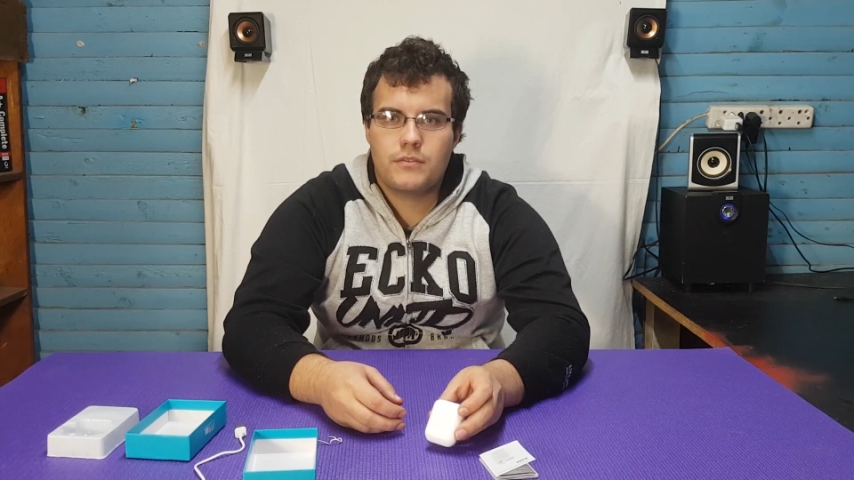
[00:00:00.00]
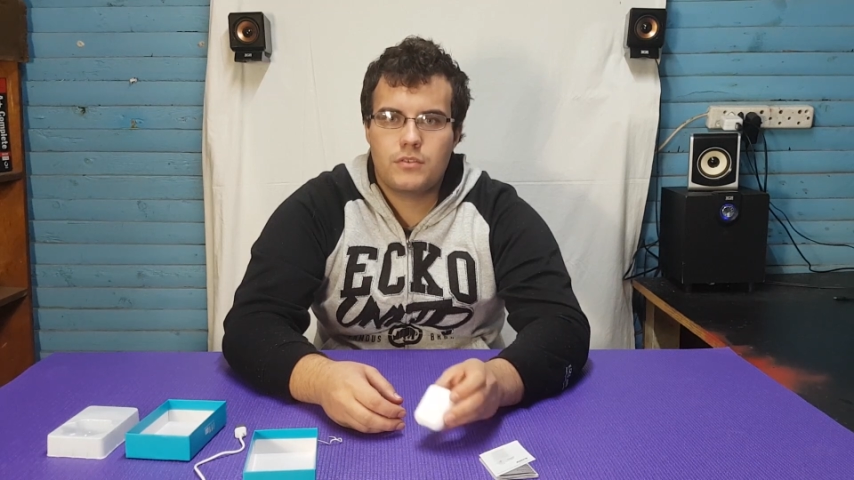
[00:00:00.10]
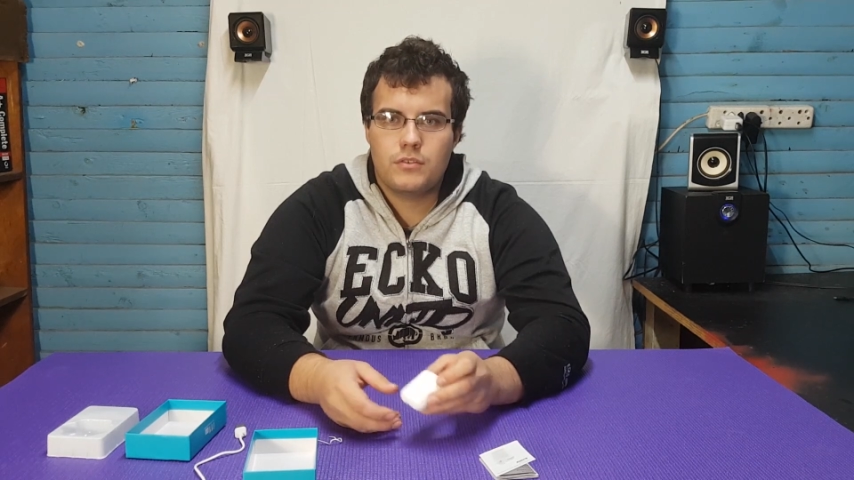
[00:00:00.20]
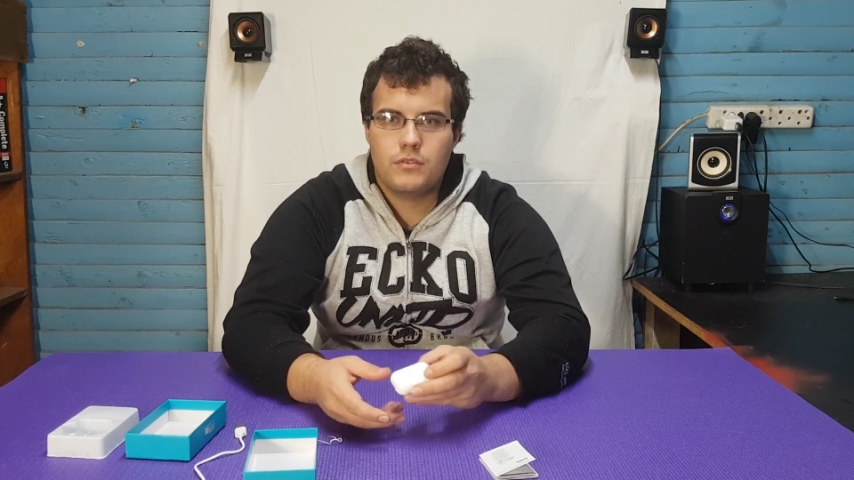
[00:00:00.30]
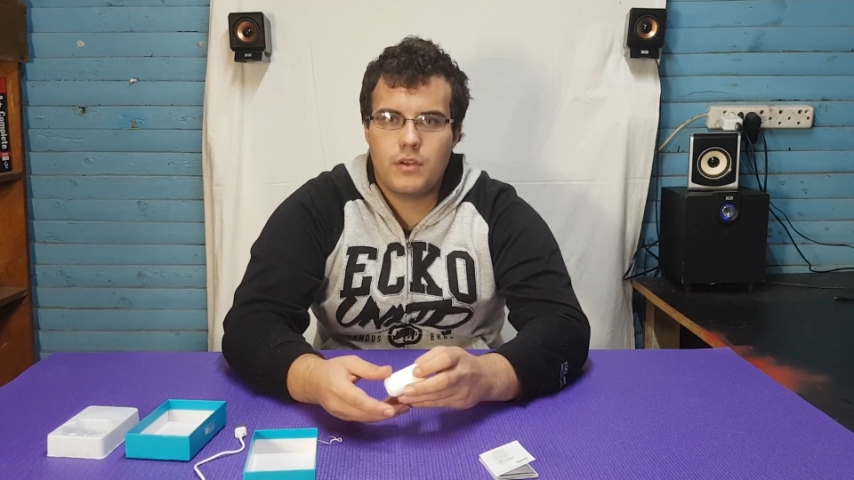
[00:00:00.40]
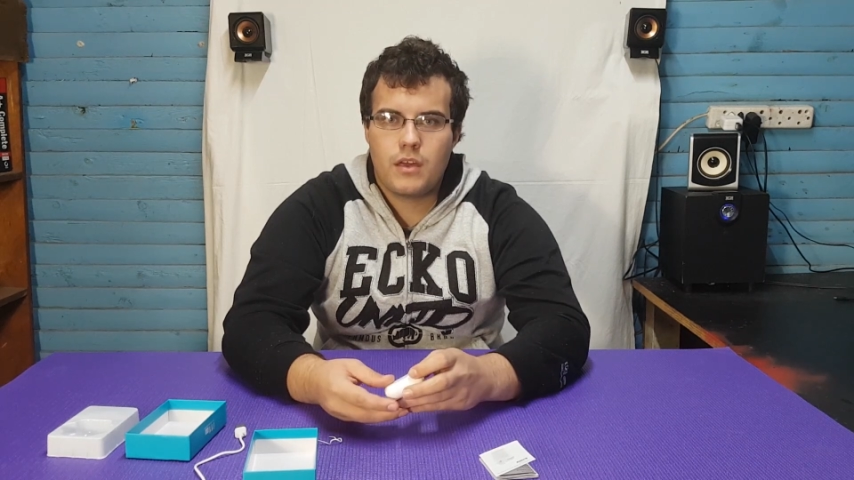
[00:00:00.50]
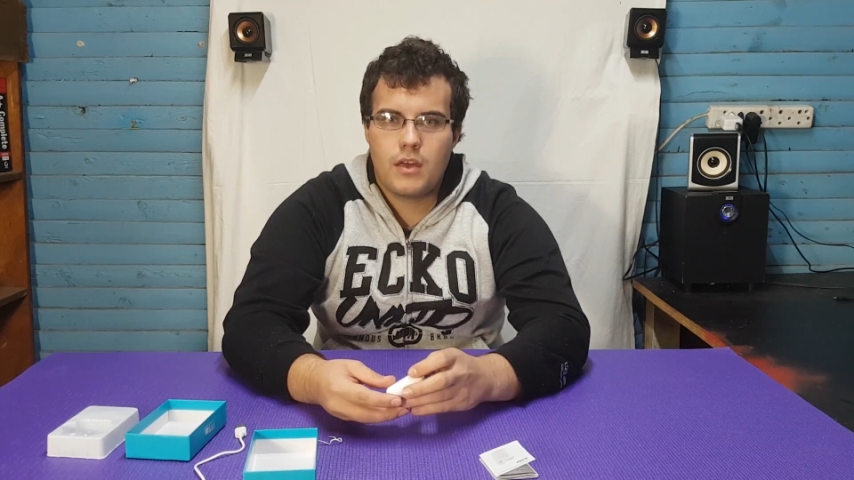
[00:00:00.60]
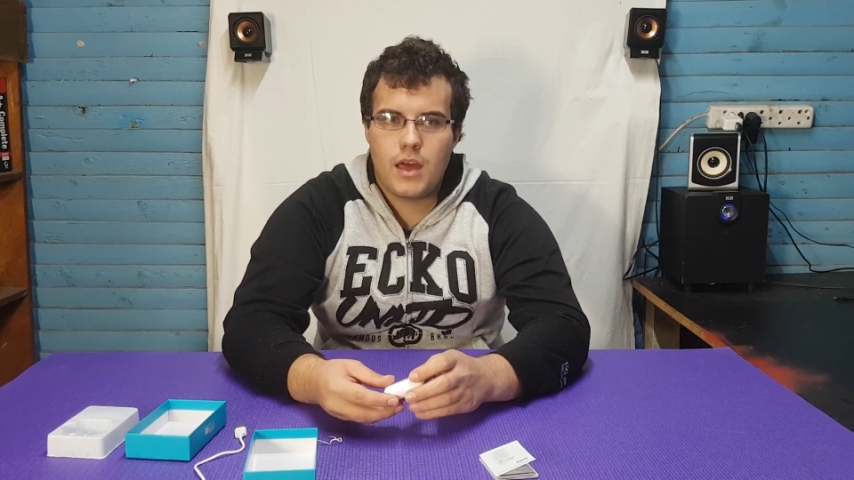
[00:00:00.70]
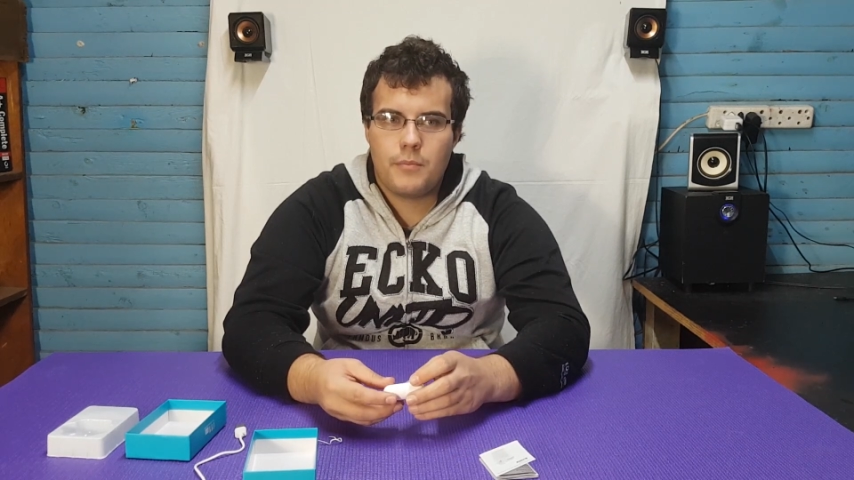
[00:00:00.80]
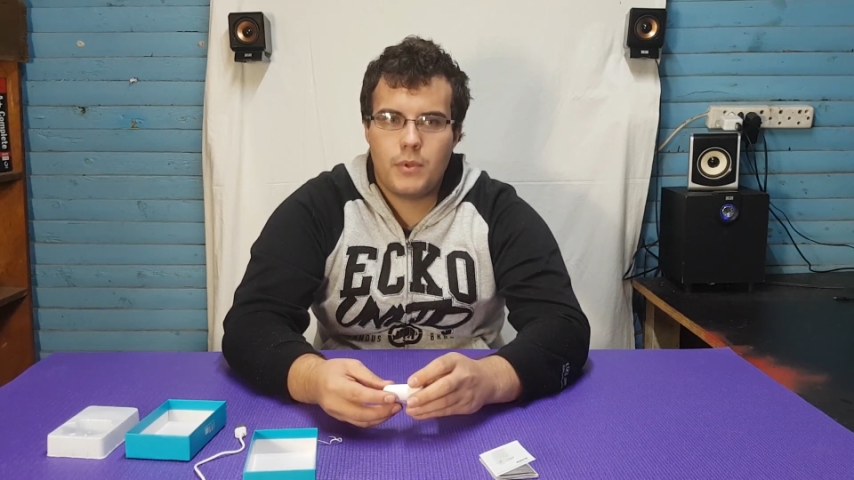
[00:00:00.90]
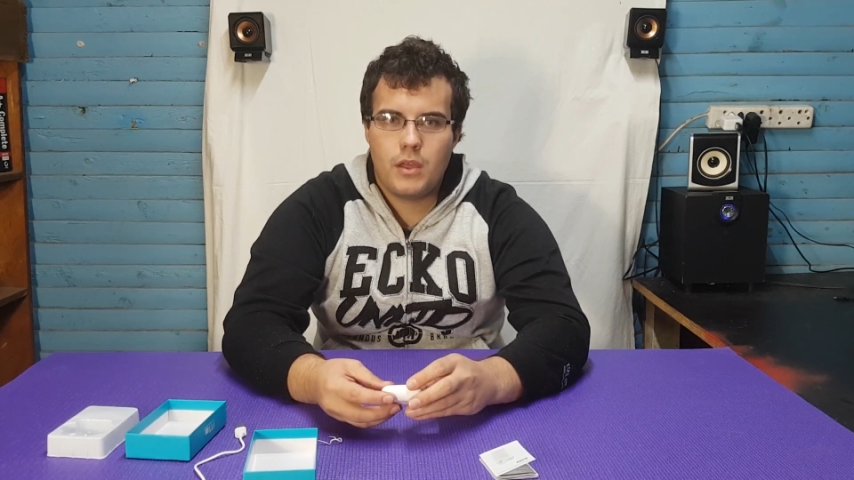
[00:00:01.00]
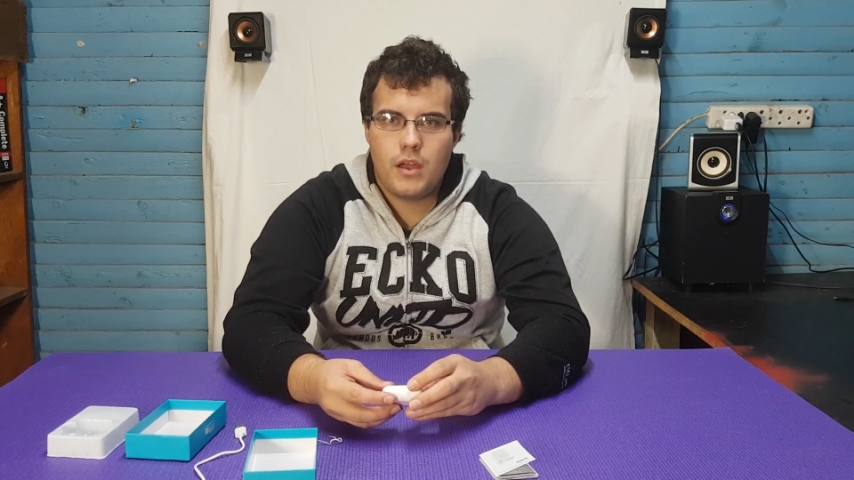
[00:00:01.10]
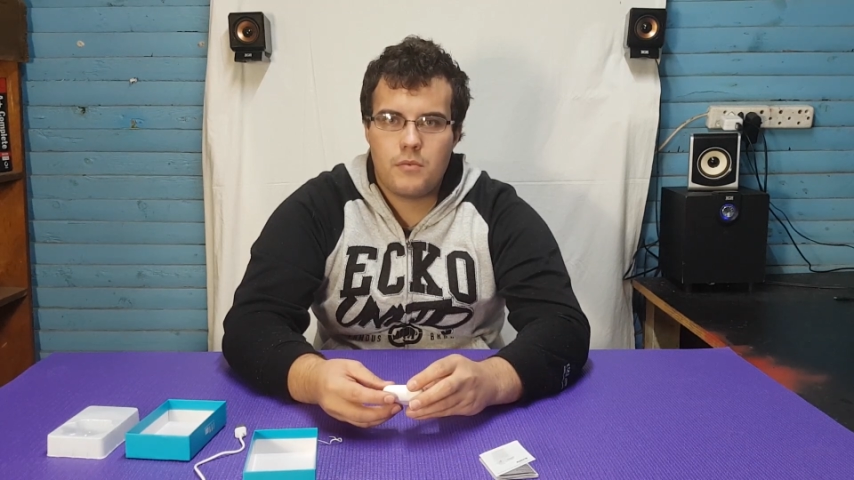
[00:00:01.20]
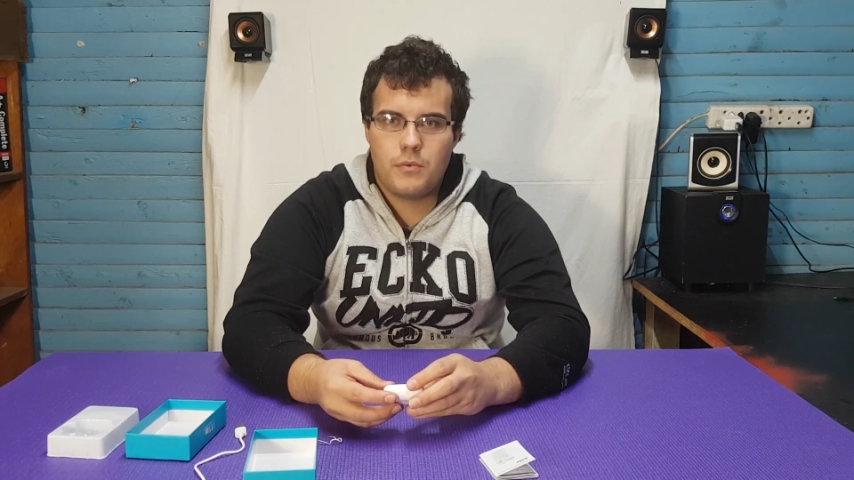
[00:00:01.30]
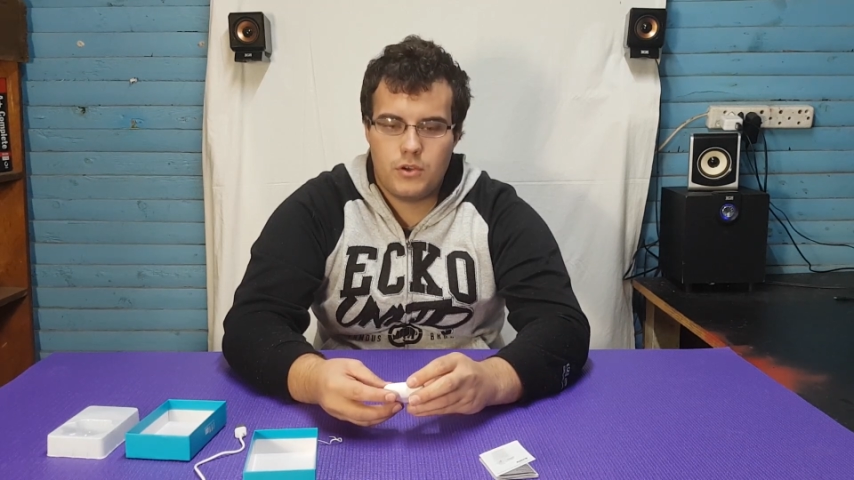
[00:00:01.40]
to Apple
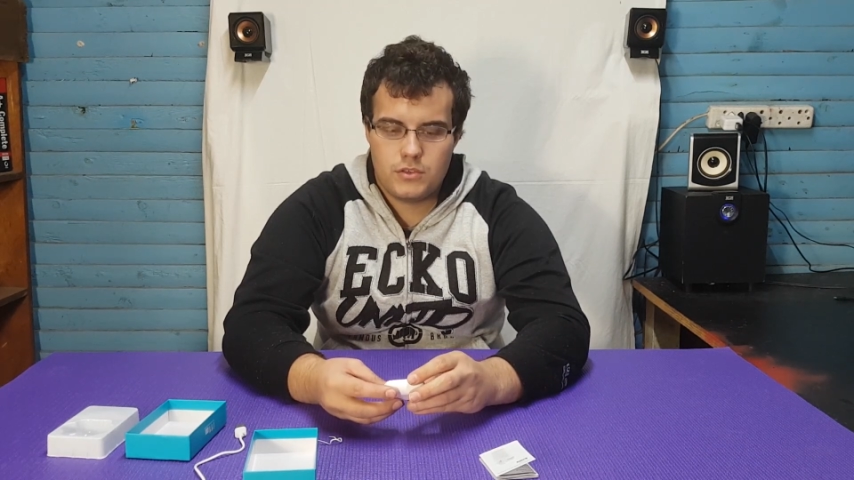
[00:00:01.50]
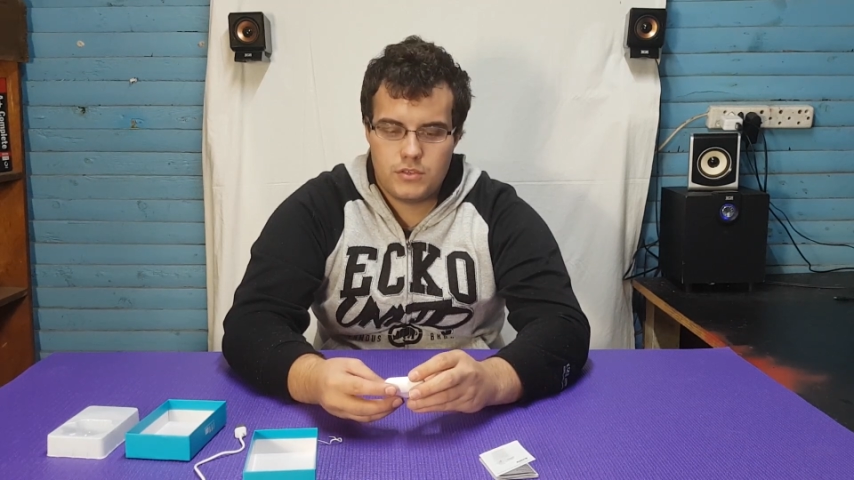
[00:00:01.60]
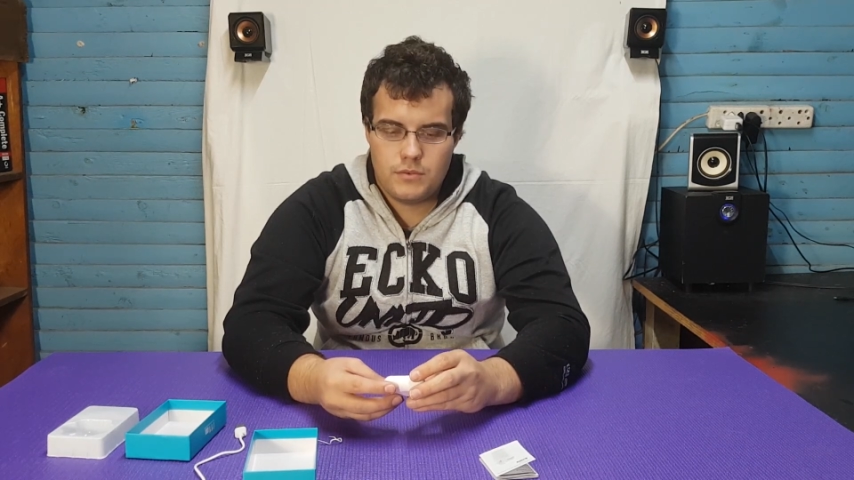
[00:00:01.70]
AirPods,